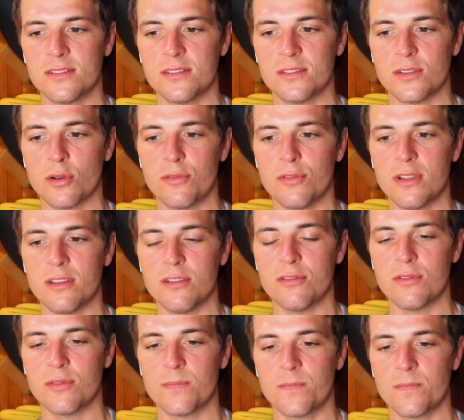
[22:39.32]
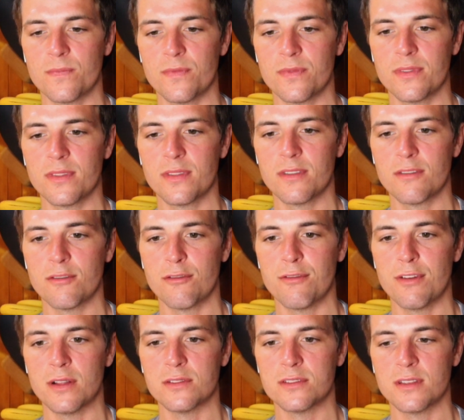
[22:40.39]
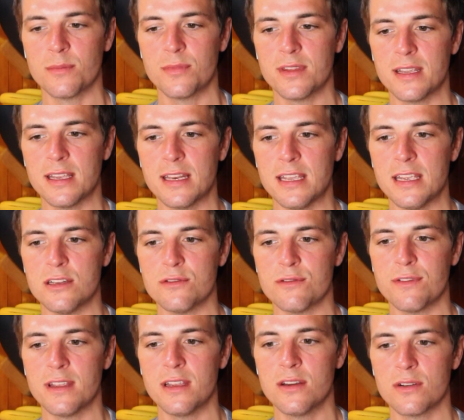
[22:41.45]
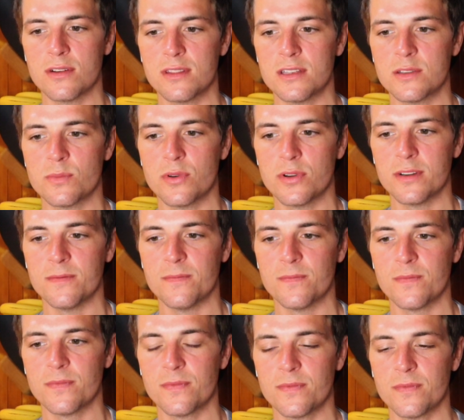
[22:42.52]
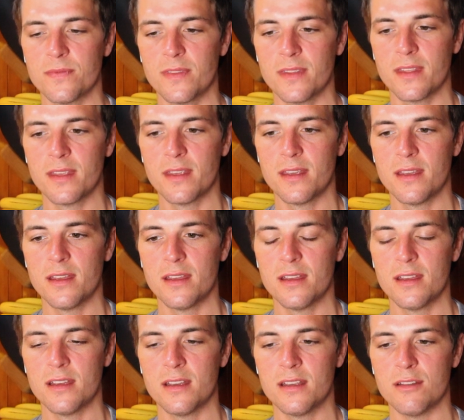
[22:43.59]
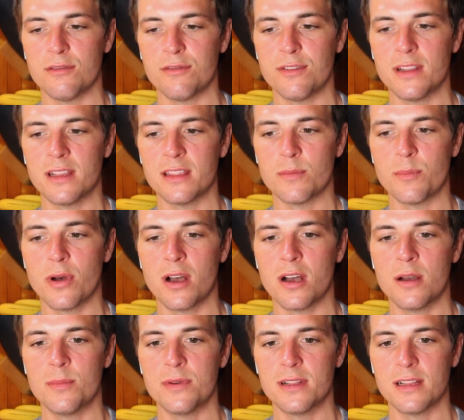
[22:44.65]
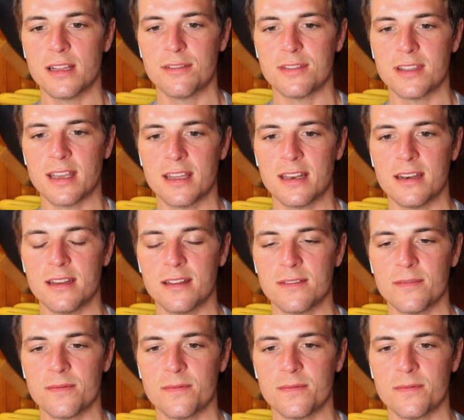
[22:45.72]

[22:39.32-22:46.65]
So hopefully you've felt something in each finger at this point. I'm feeling the palm of the left hand.